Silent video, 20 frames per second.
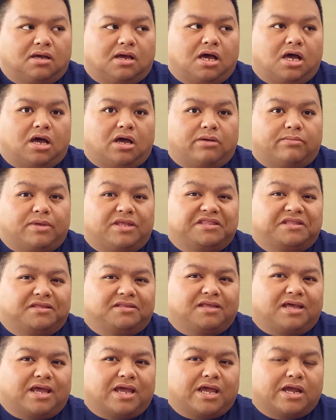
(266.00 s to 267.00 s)
Um, and
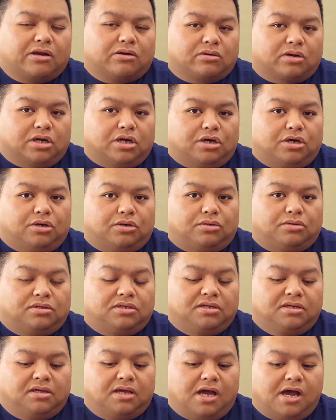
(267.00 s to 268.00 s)
then The Arrow.
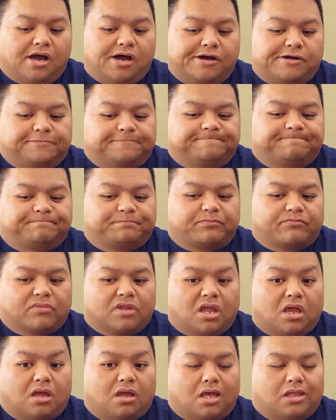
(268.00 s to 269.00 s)
Um,
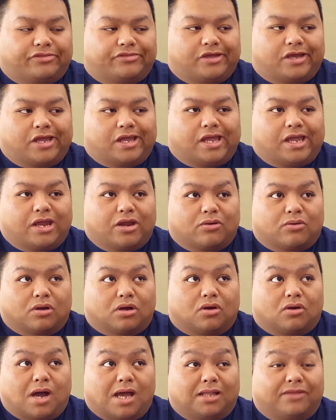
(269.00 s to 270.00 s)
the
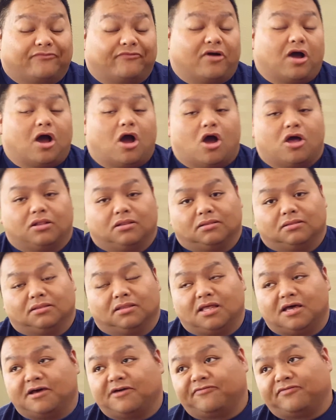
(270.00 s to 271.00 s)
Arrow. I've
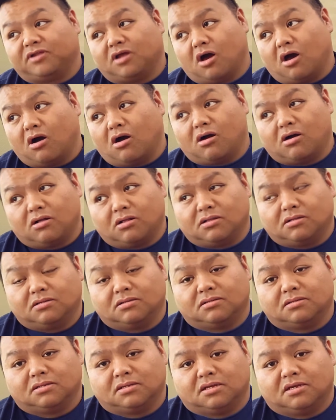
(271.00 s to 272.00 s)
loved
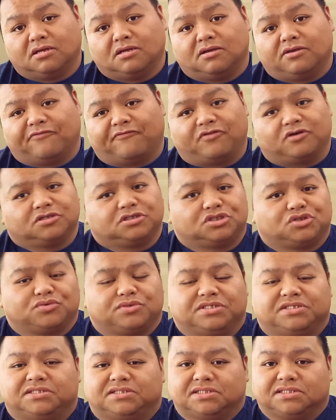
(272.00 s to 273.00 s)
all first
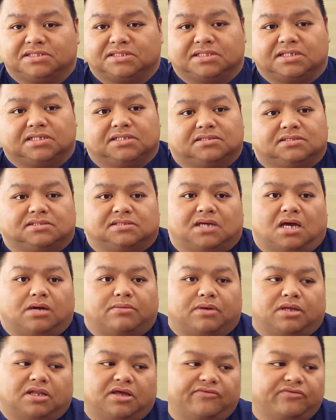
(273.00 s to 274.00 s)
three seasons.
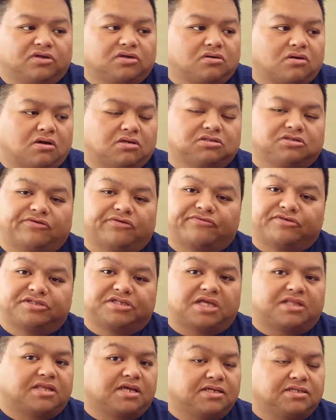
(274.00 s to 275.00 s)
Um, I love the crossovers
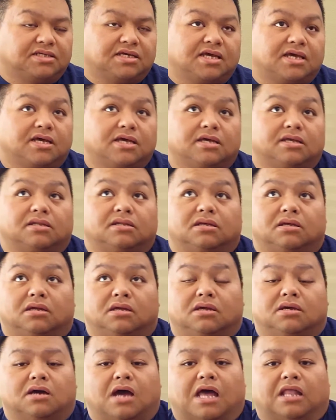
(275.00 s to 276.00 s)
that they did.
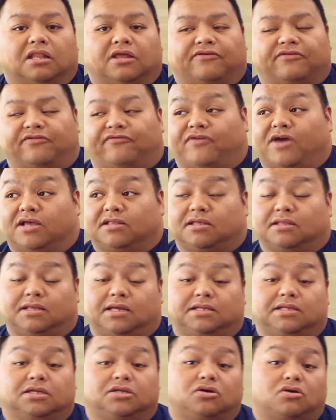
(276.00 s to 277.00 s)
I love the fact that
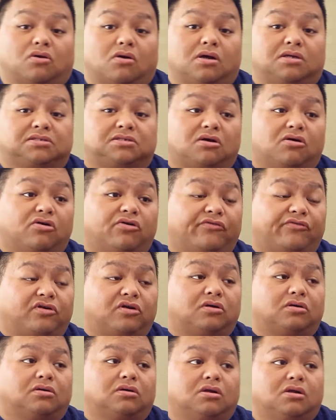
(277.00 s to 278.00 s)
they did
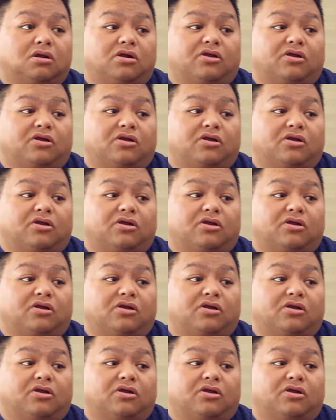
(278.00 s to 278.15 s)
crossover